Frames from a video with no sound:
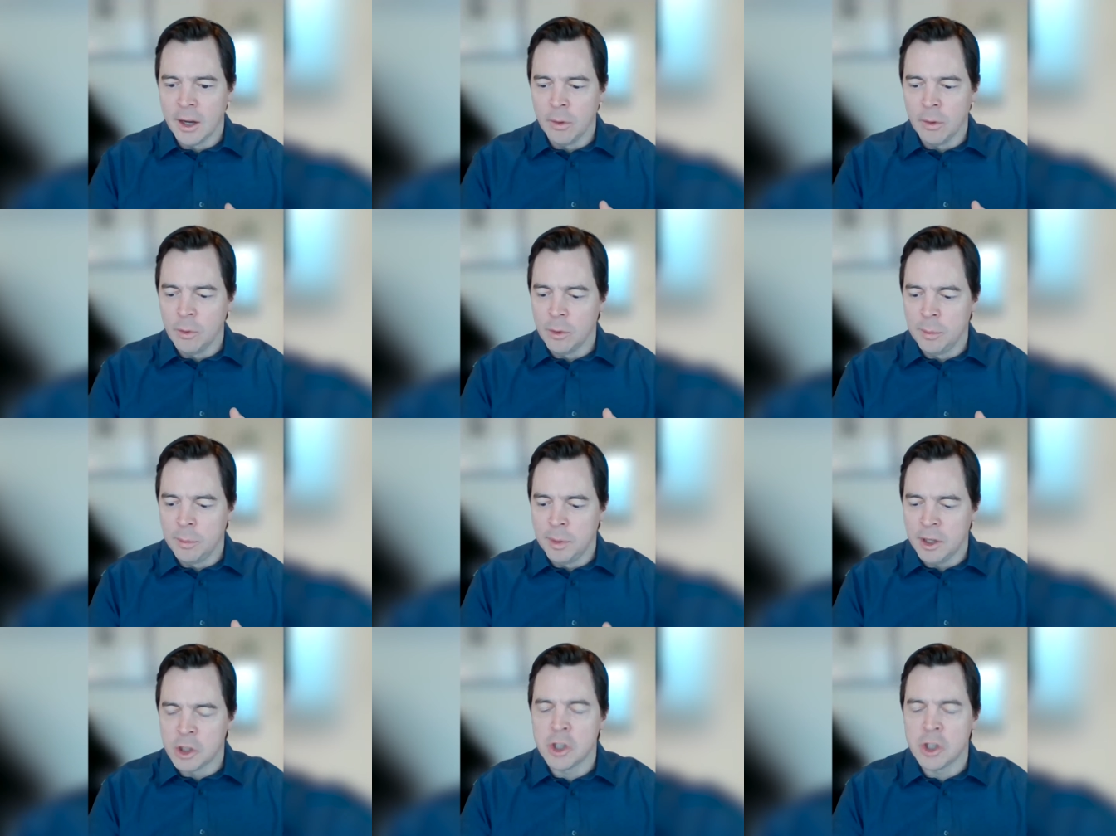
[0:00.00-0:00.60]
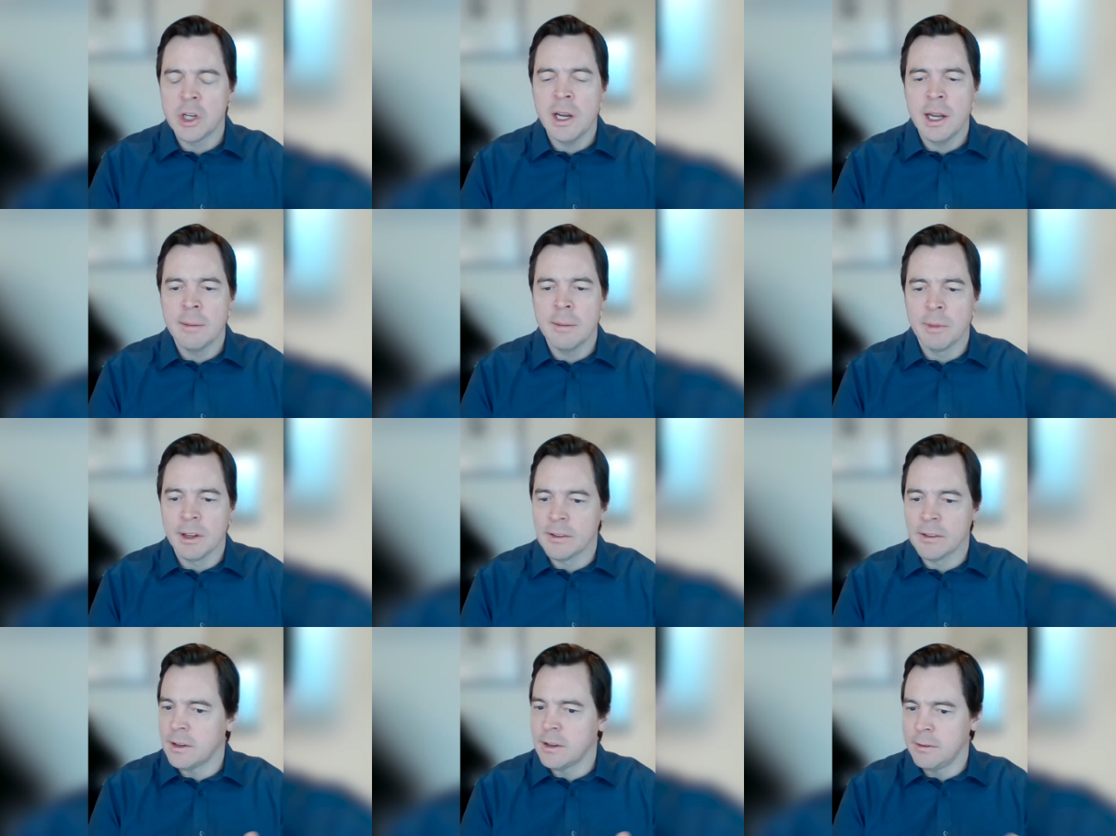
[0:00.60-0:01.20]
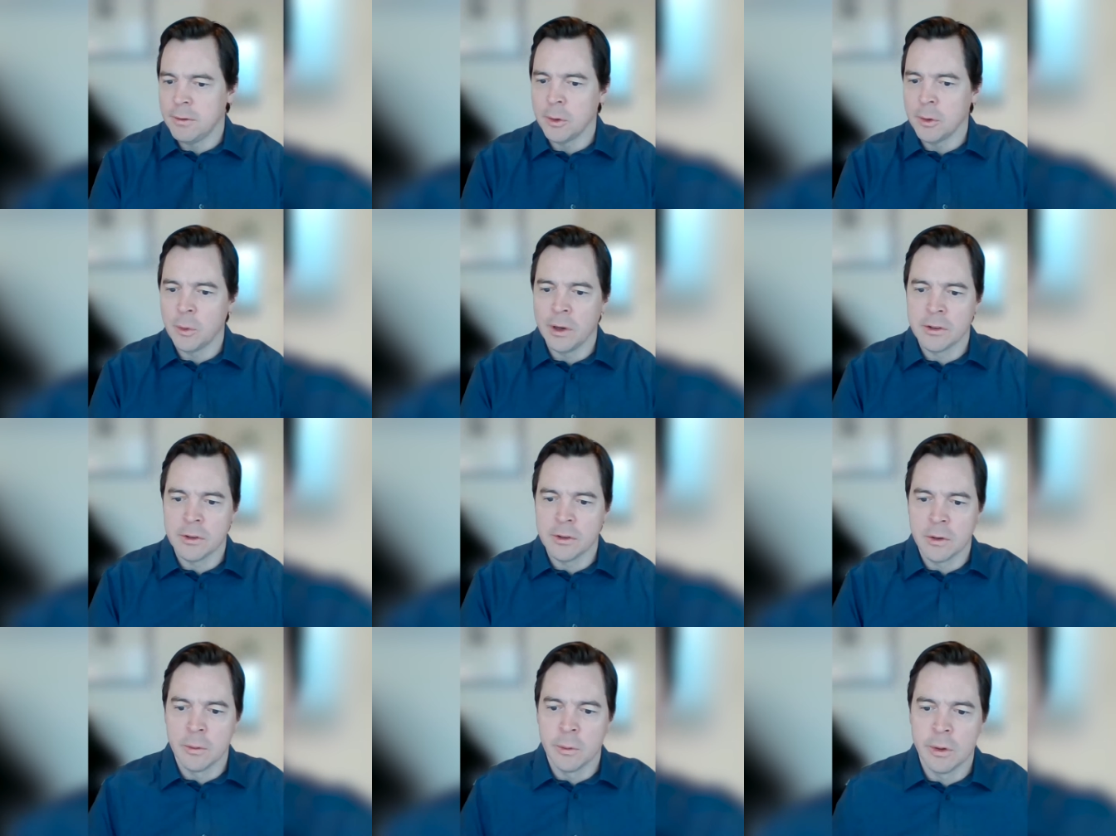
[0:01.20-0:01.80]
know, it would be a shame, let's say, for the
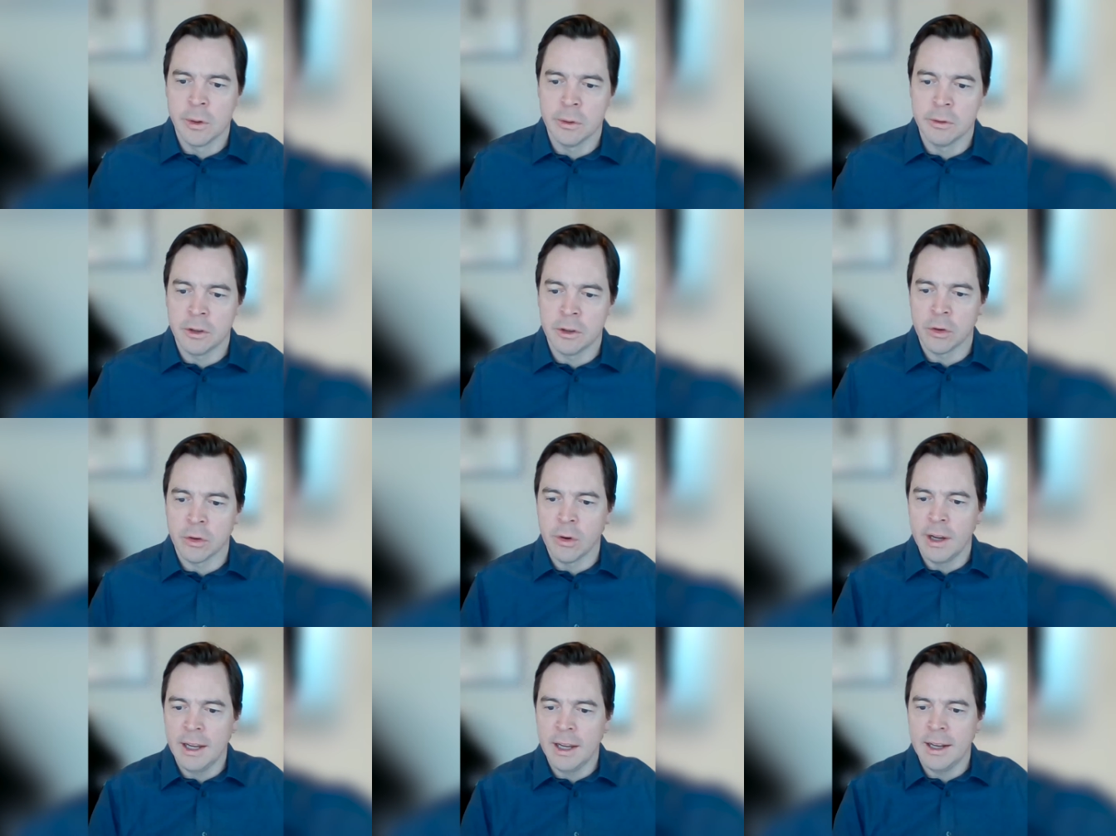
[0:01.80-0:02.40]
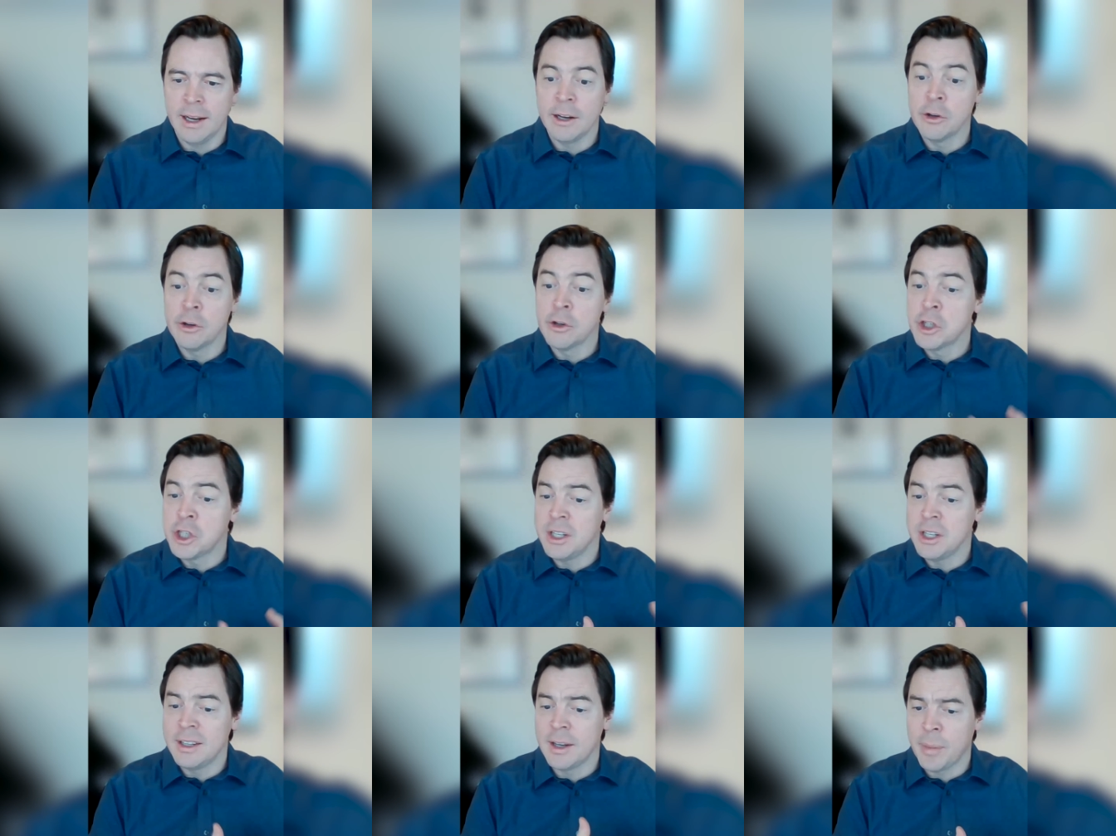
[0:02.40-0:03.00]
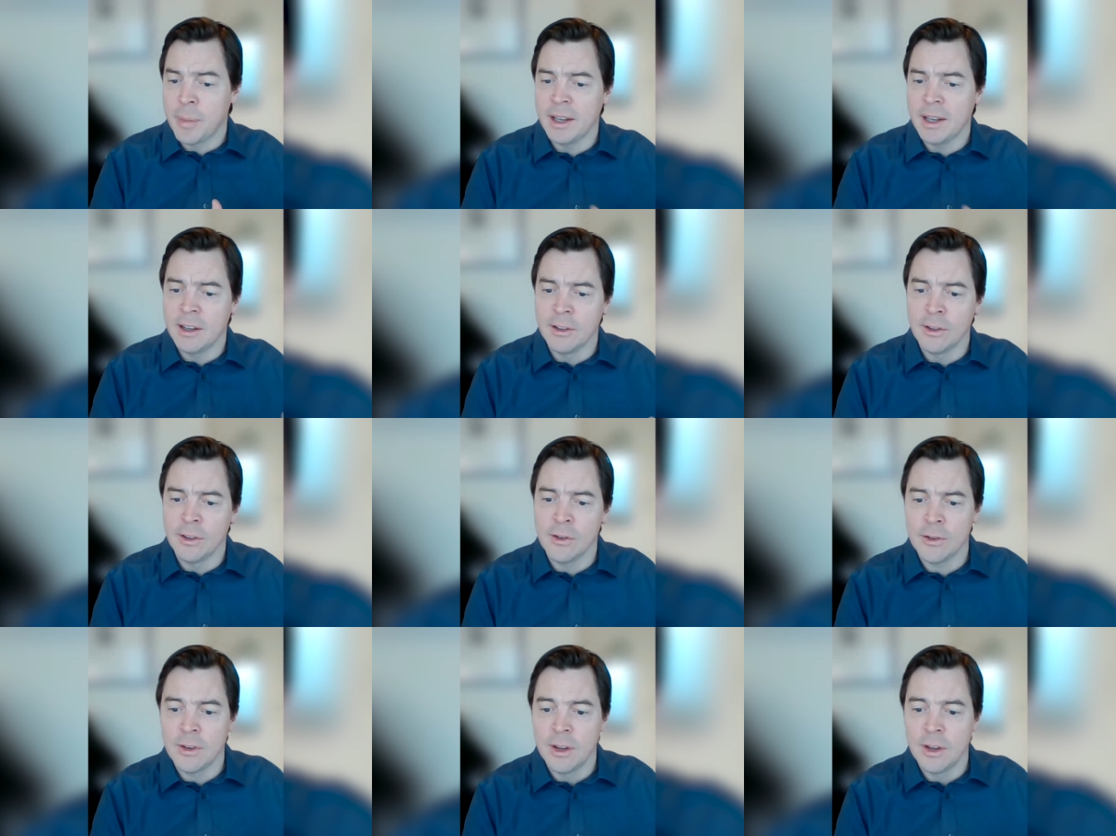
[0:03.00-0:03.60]
Western world to trade energy
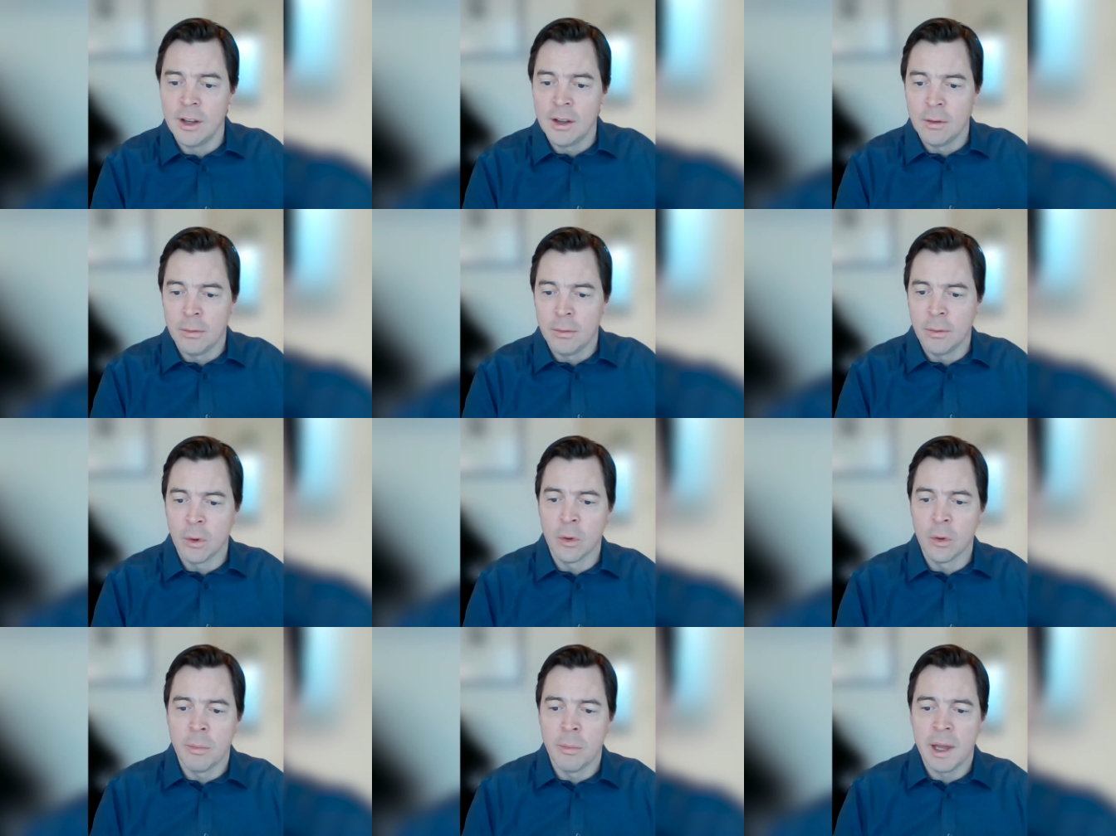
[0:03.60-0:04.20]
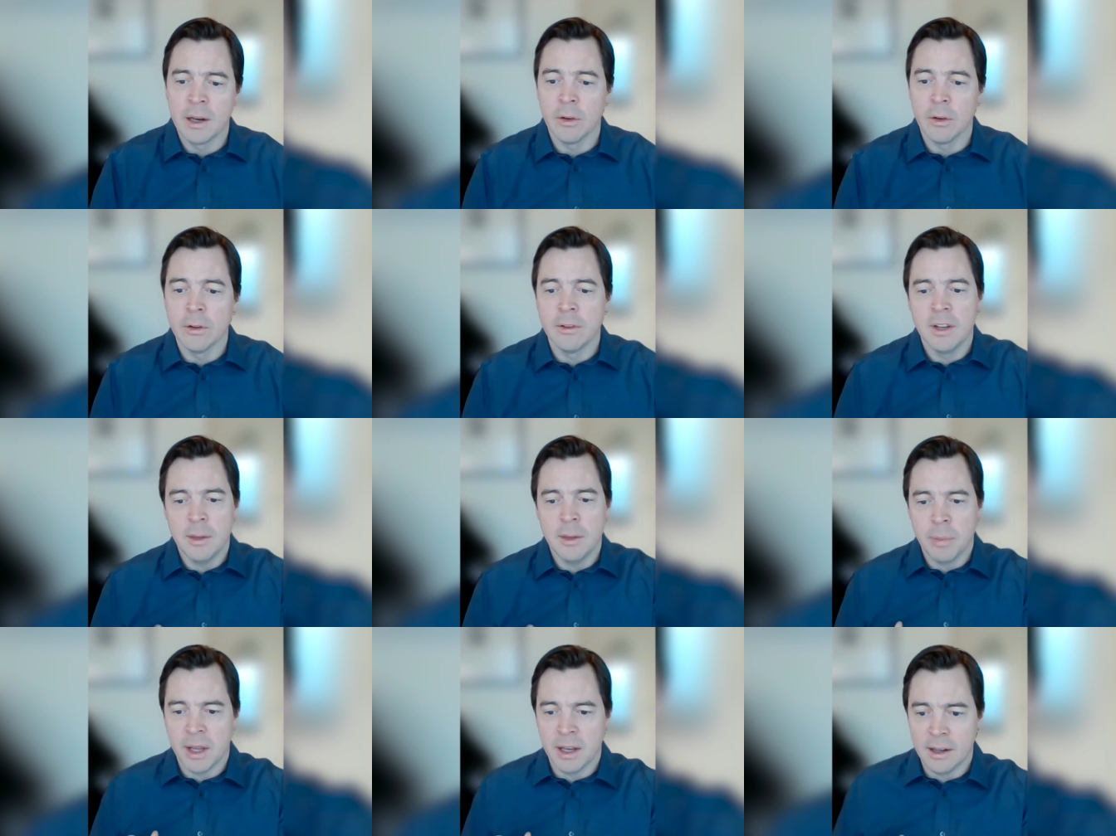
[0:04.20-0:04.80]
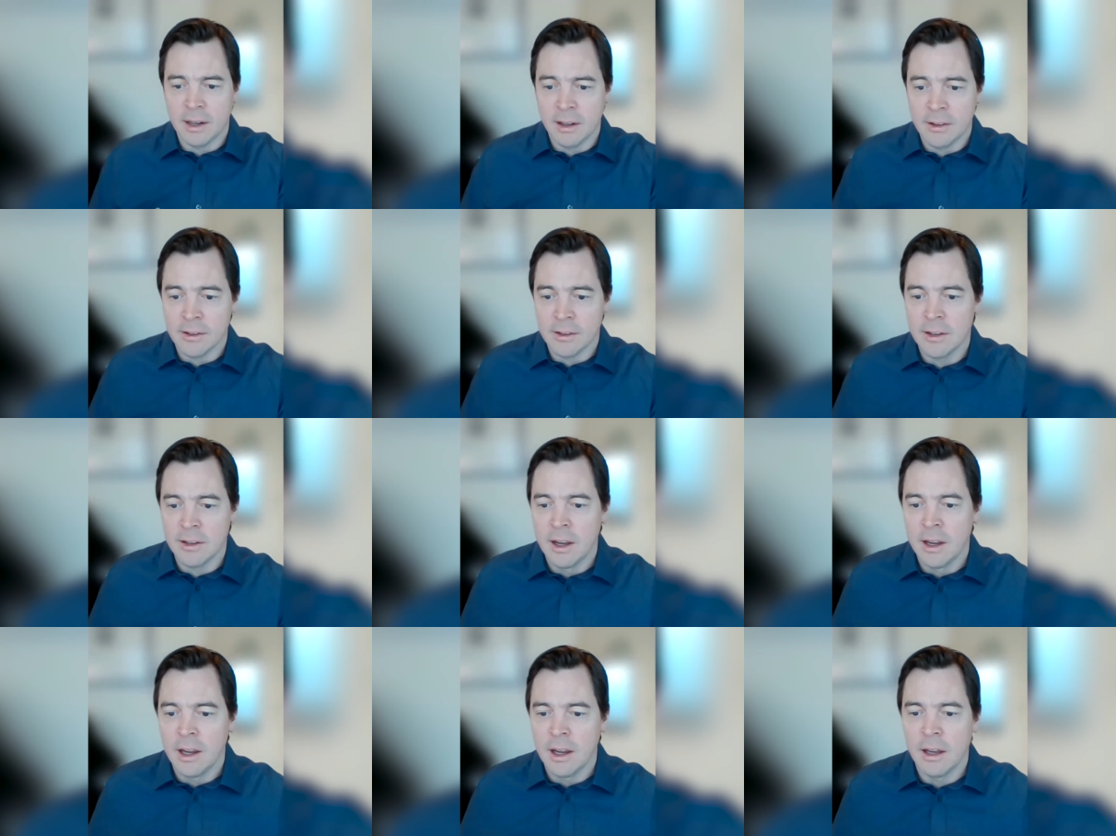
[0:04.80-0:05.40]
independence for metal
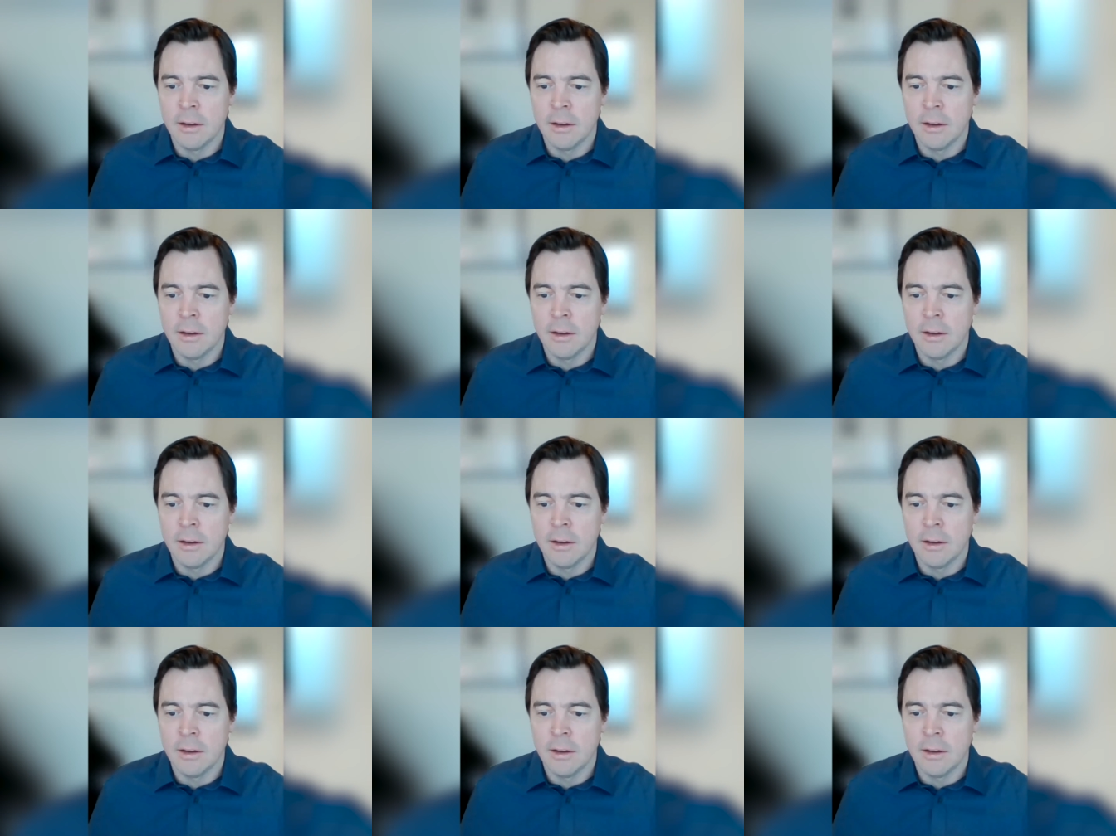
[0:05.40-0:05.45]
dependence.